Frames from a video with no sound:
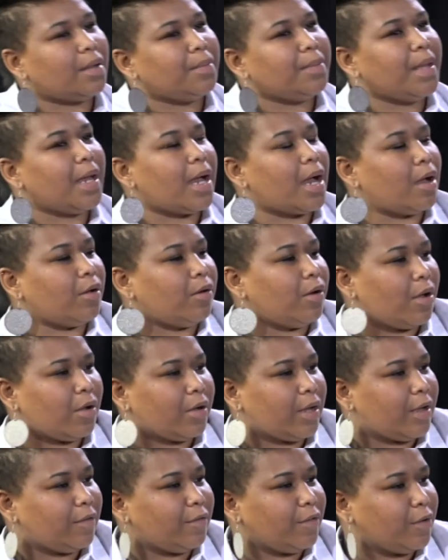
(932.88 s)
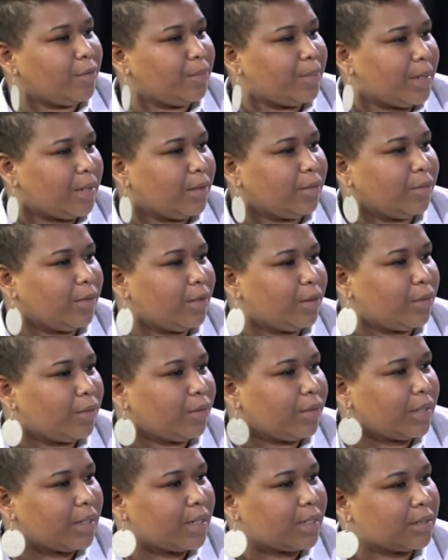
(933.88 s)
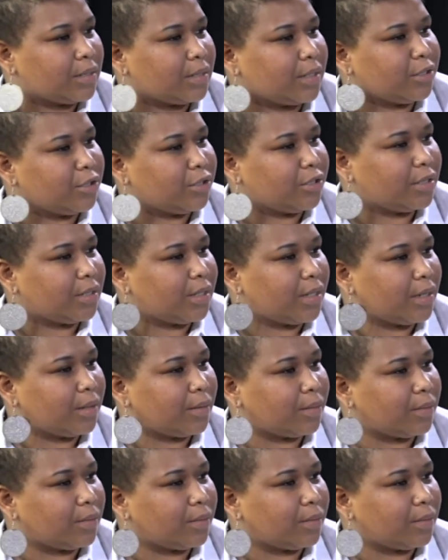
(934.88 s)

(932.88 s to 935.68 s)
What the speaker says: how long have you been with the organization now?